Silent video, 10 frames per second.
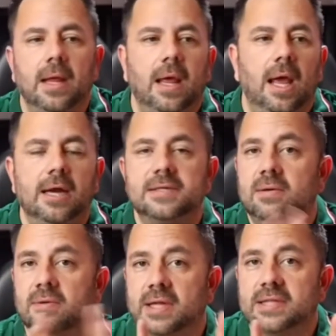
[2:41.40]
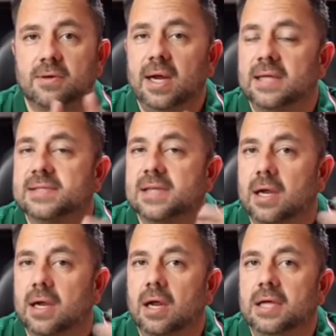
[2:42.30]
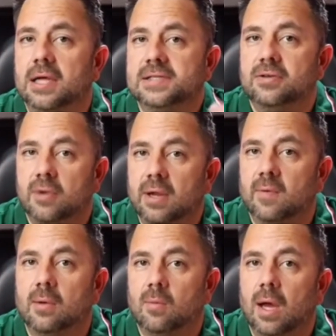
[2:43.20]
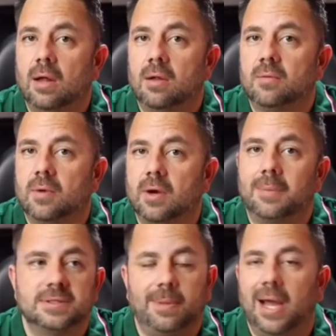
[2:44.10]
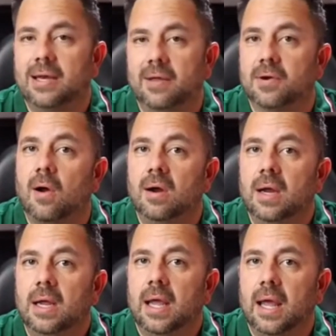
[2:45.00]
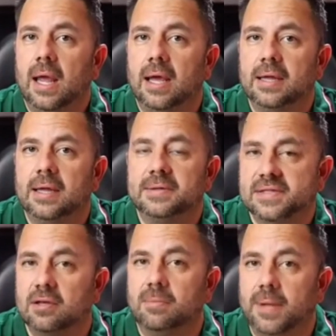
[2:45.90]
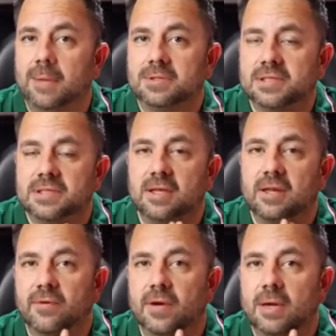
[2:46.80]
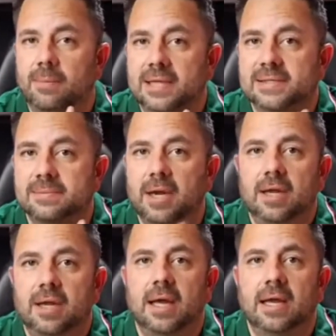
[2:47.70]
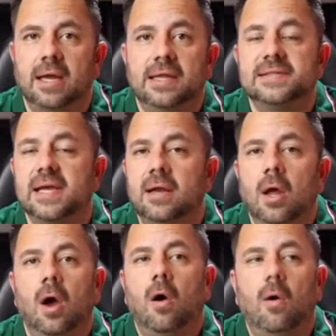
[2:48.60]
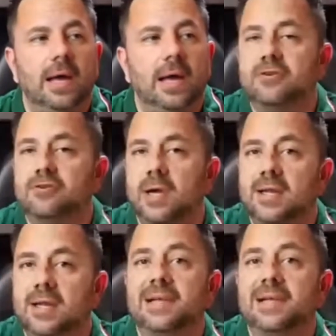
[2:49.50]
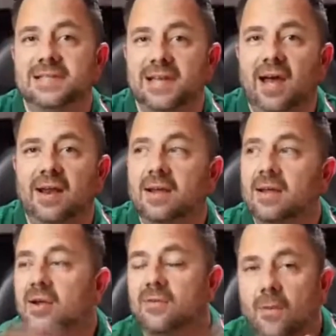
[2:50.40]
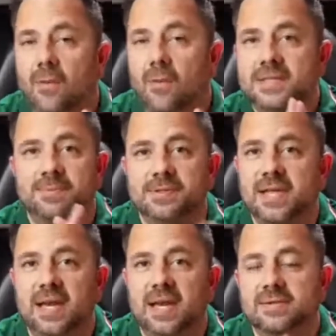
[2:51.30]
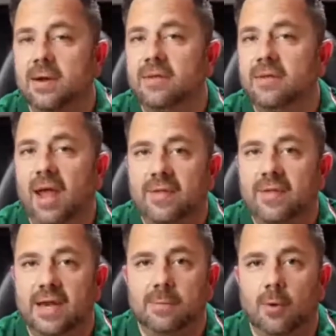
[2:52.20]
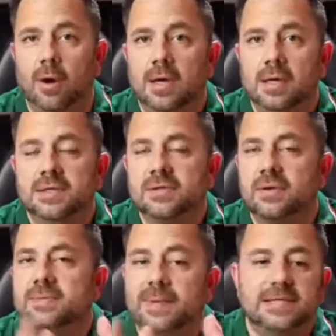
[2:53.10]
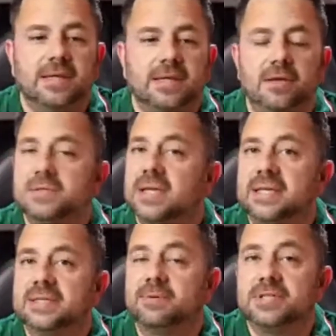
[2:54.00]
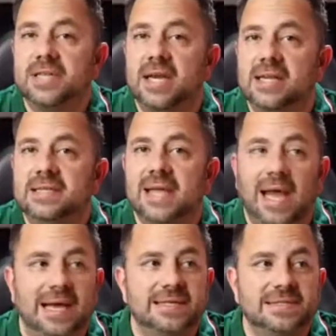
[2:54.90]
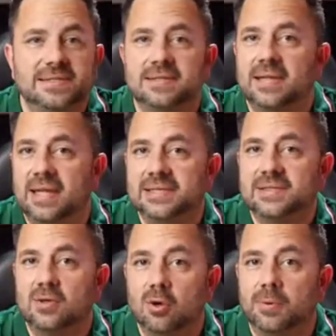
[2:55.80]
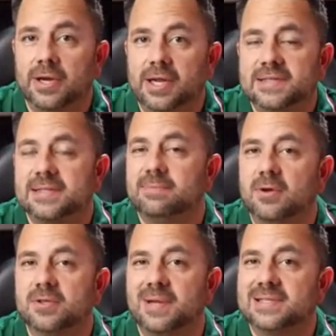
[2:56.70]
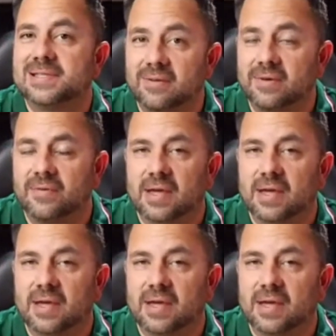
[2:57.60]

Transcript: And I was like, "Well, that's great." I was like, "Is it doing really well? Were you able to buy another car and still be able to delivery and make some money?" And he said, "Oh, I traded in my Sonata for this Mercedes, so I don't even have that anymore." So he's basically using his Mercedes as his Uber Eats and Postmates delivery vehicle.